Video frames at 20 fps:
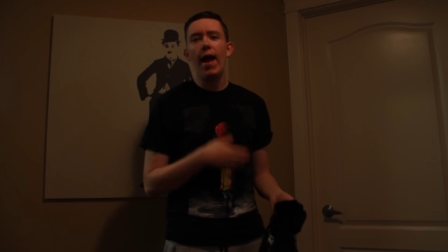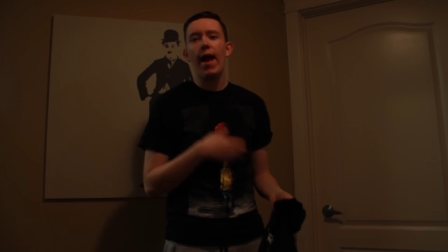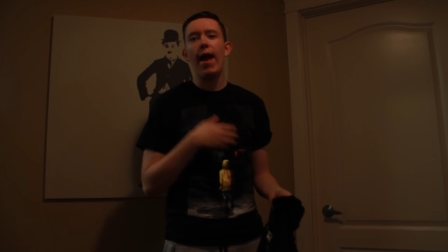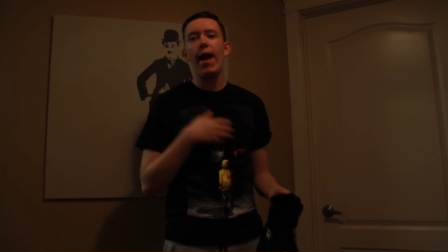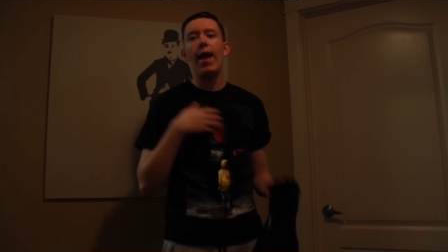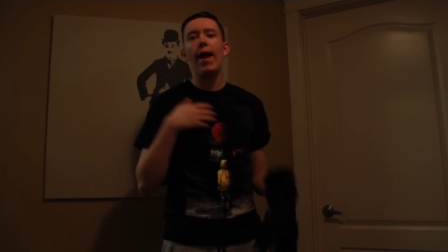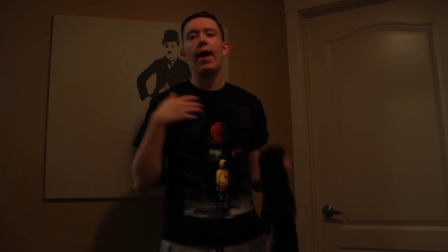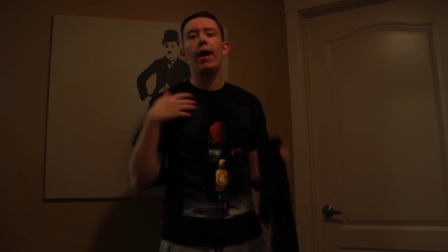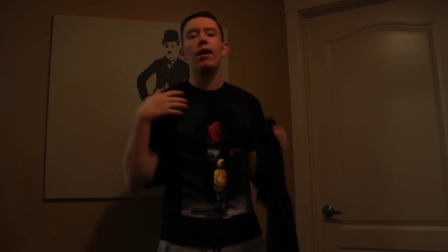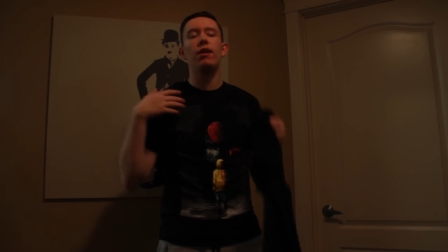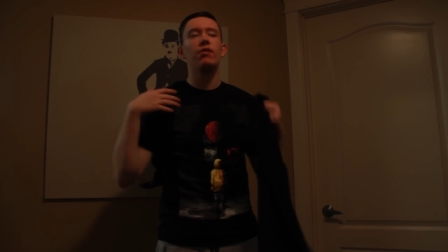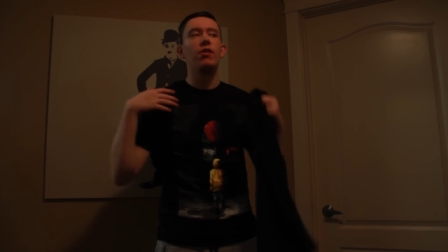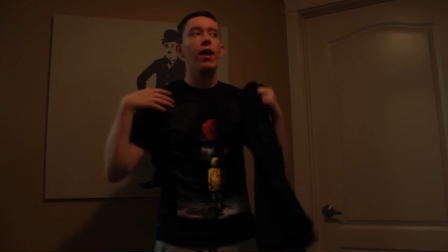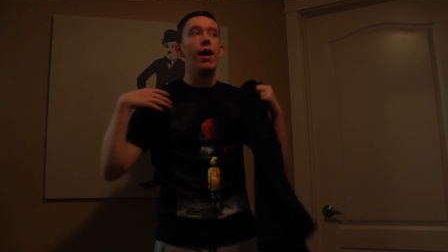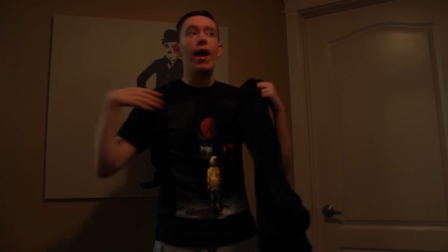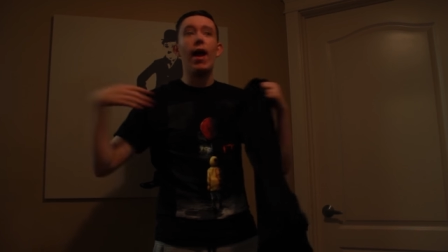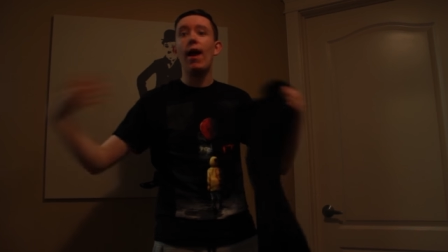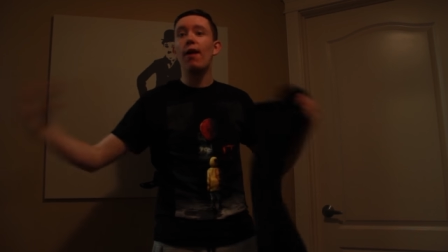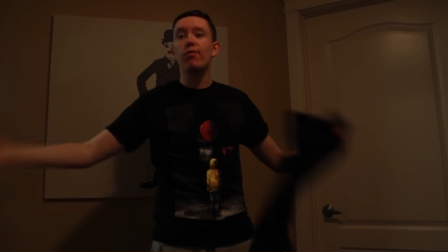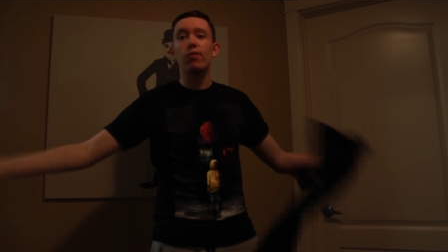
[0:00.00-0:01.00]
and
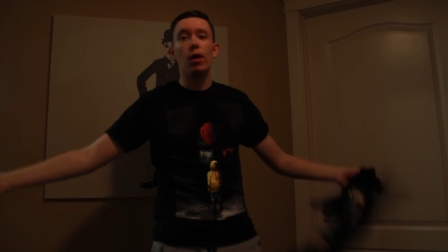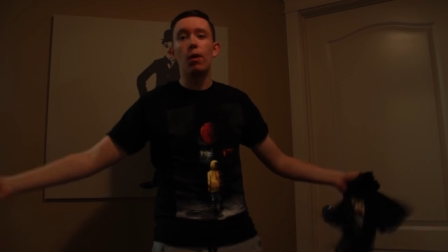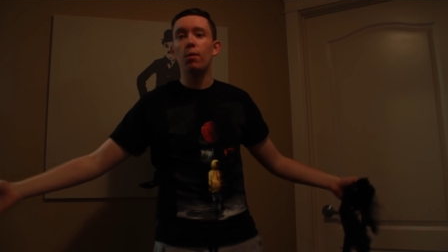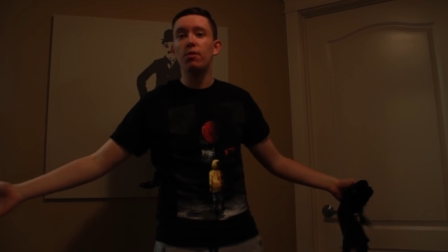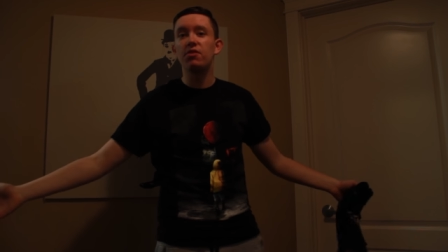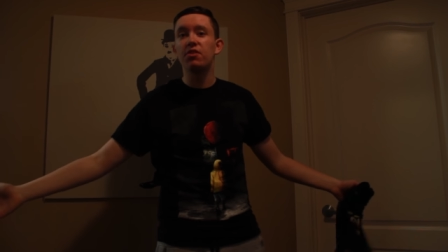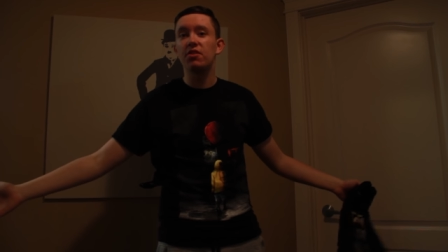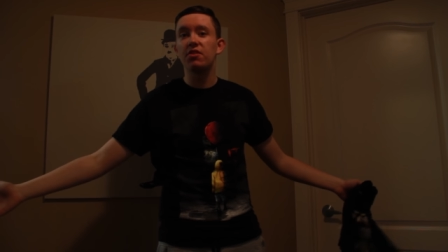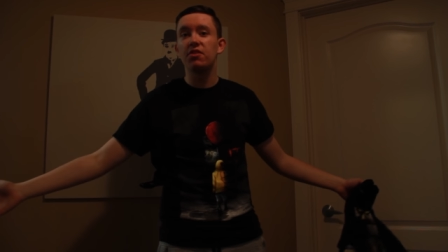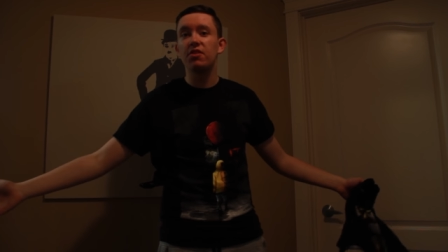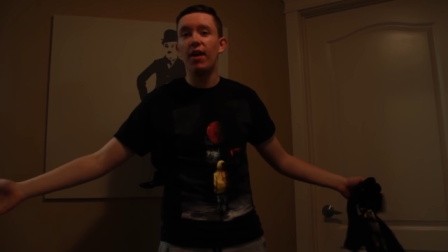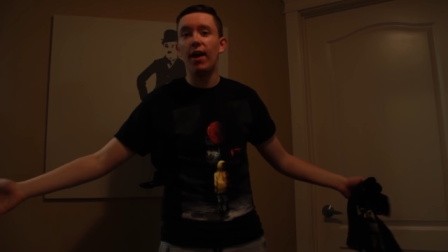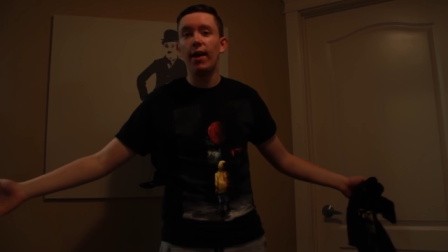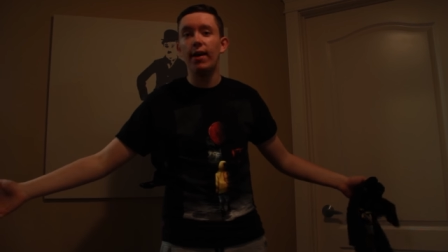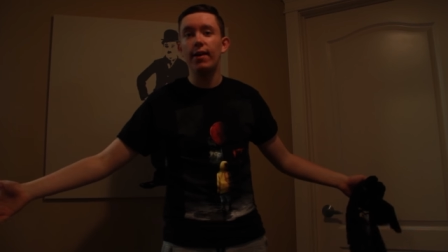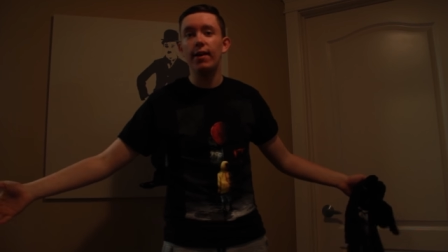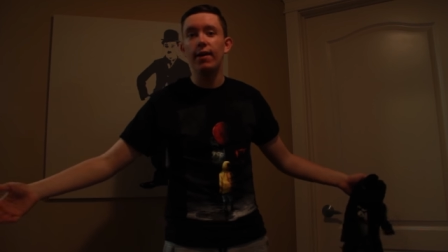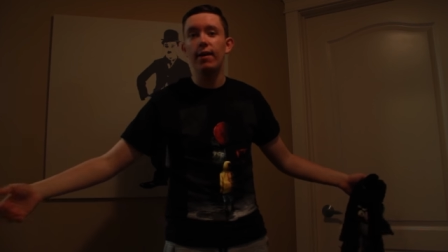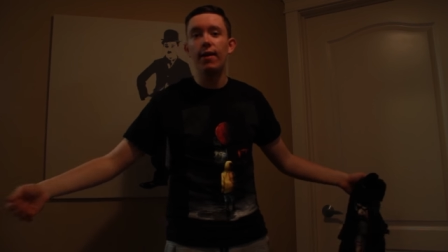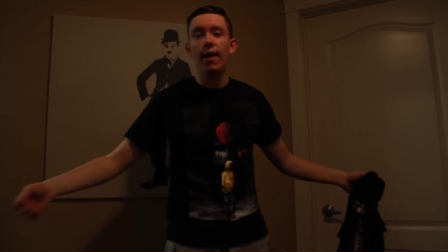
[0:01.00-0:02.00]
everyone was
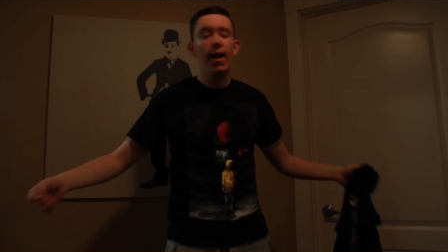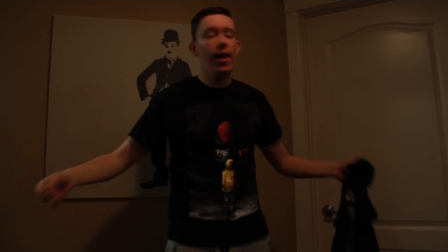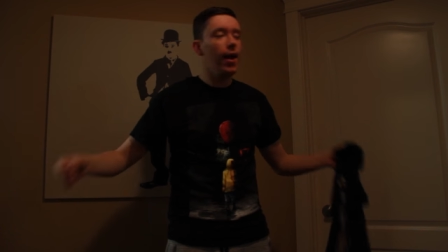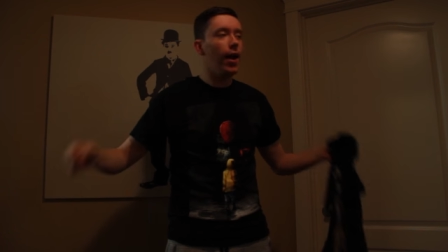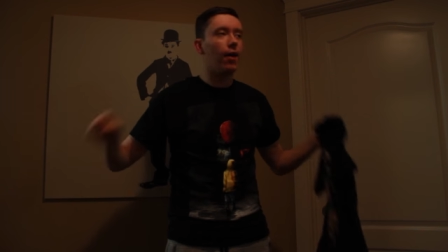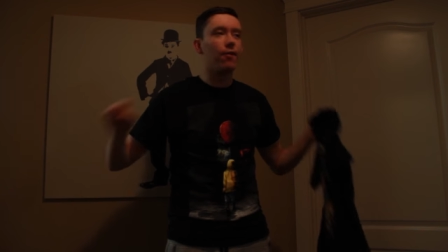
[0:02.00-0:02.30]
excited.